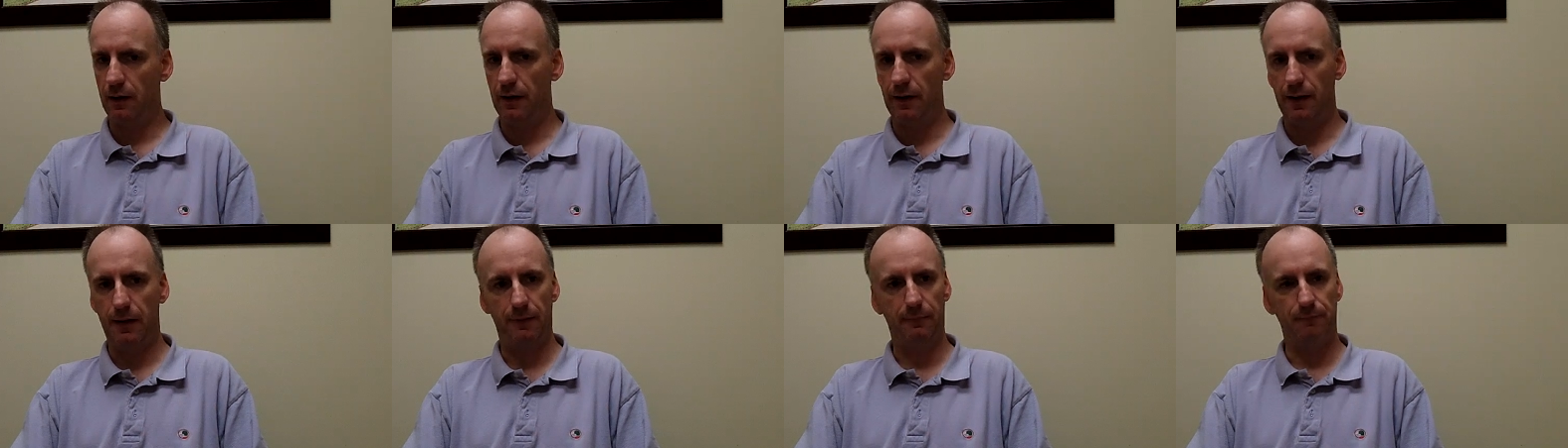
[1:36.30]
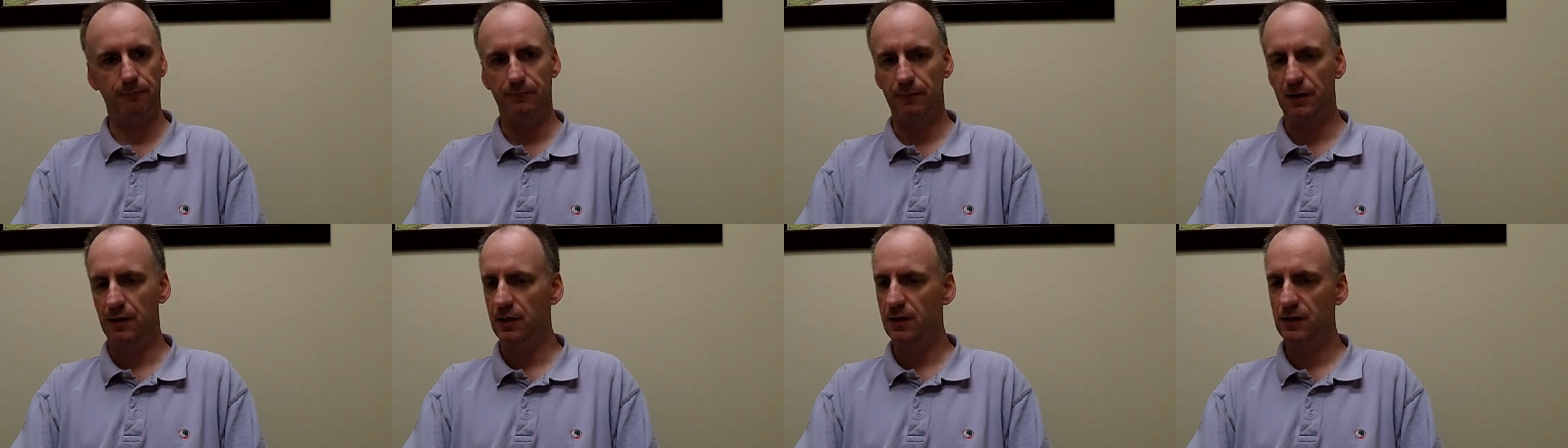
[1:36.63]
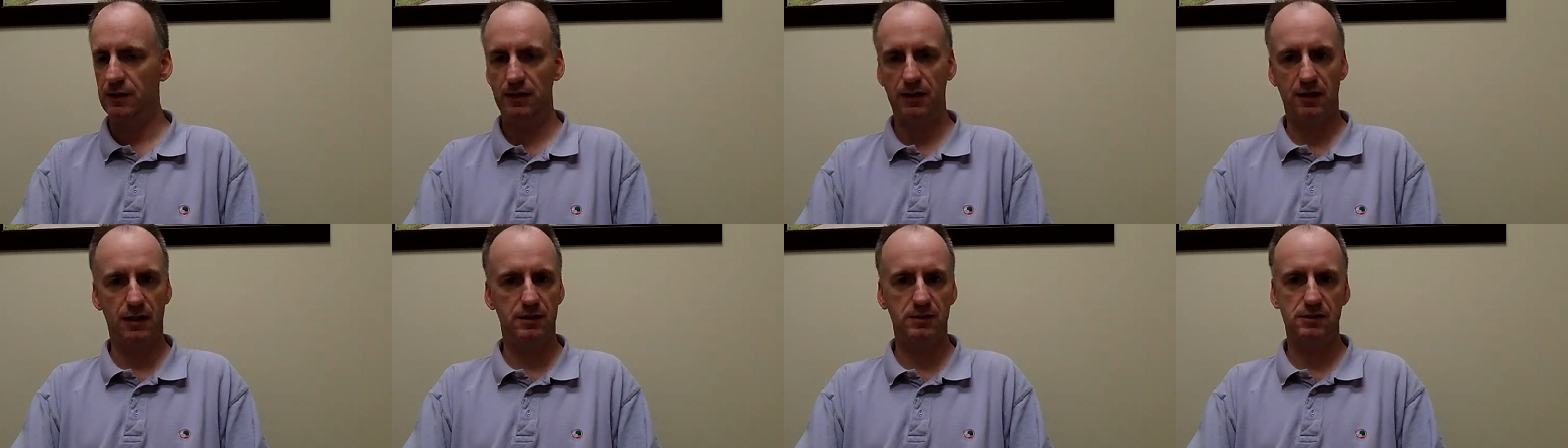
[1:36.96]
uh,
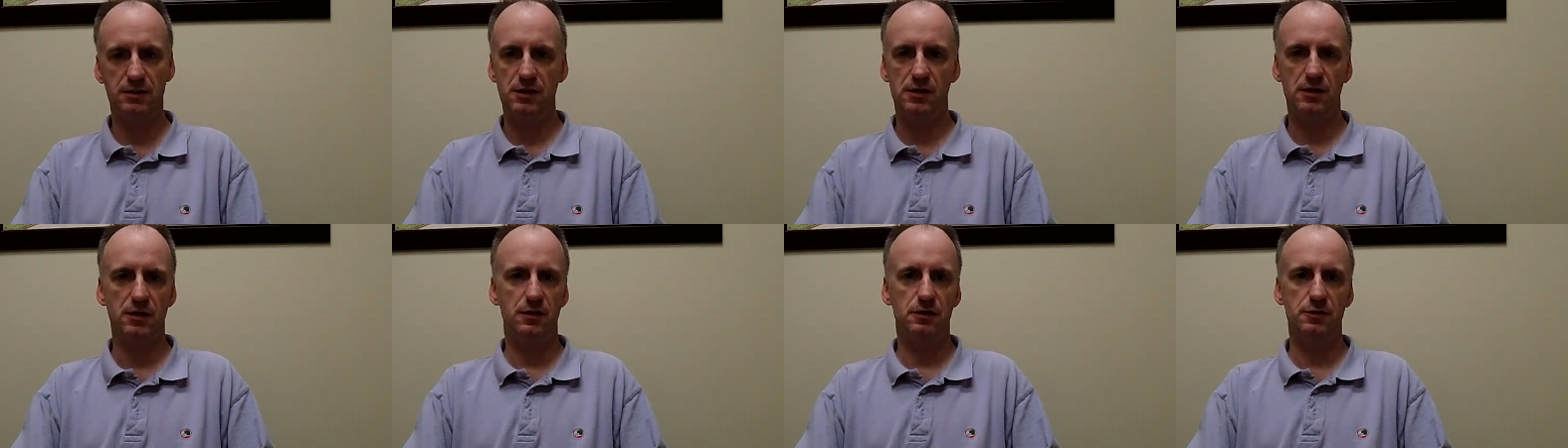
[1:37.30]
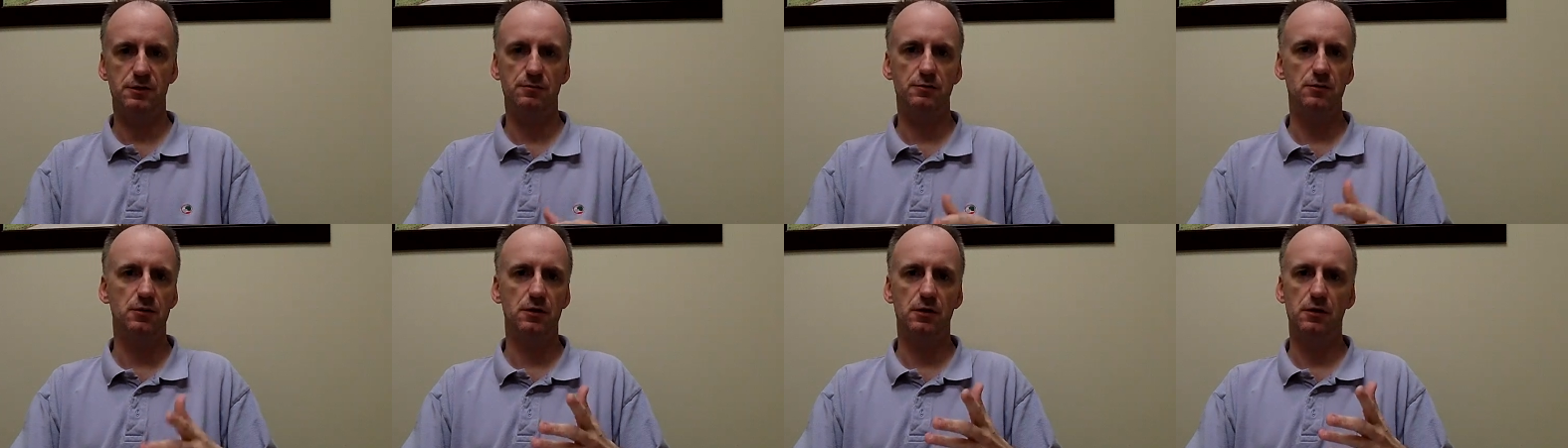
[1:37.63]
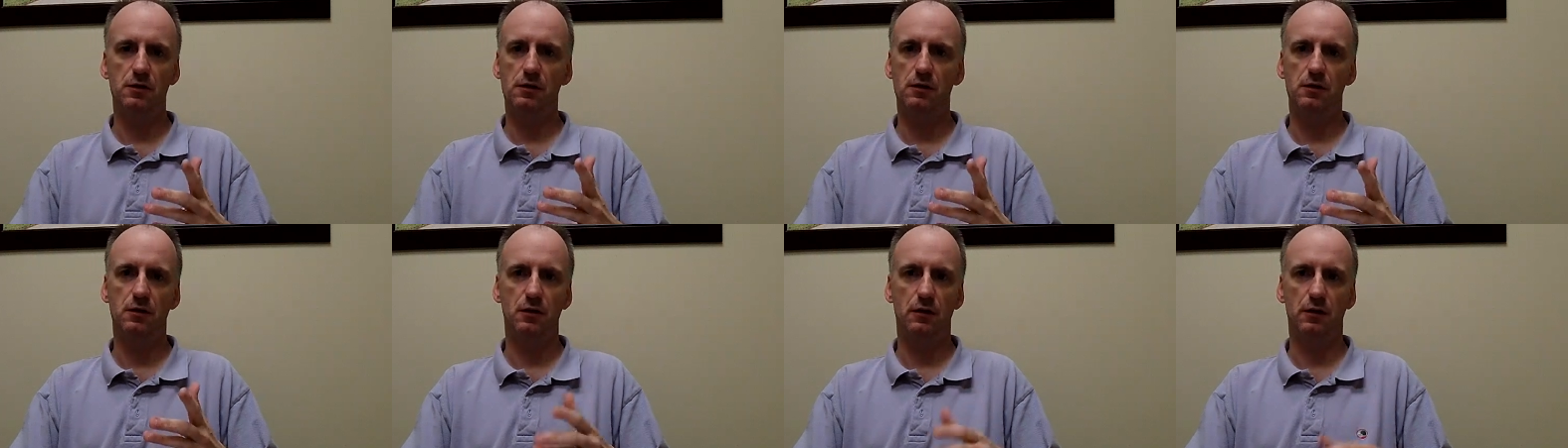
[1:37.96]
any kind of
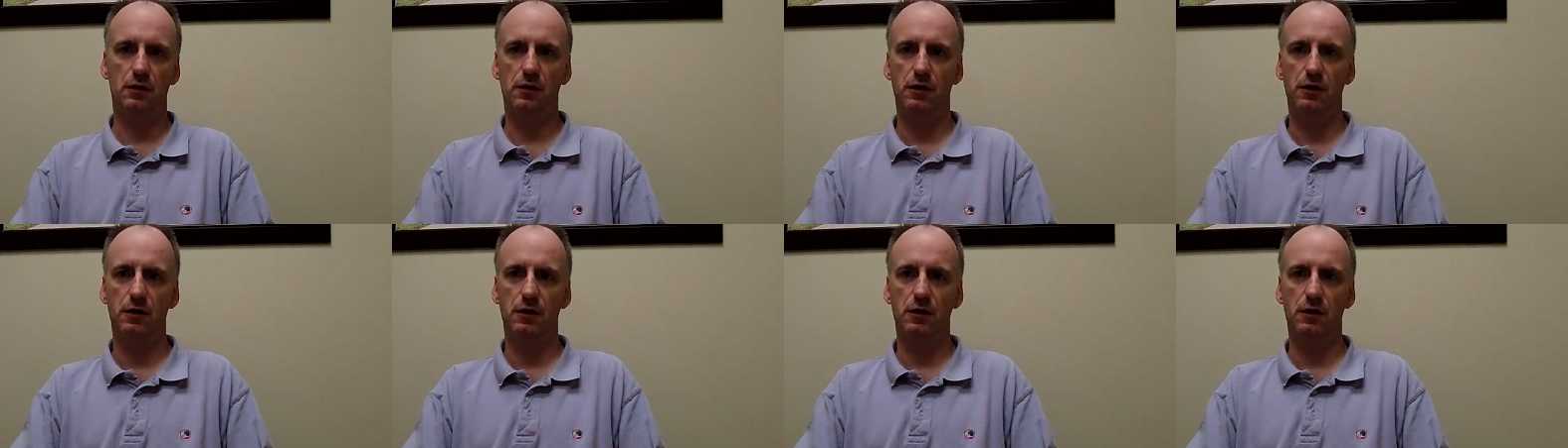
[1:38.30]
salesman,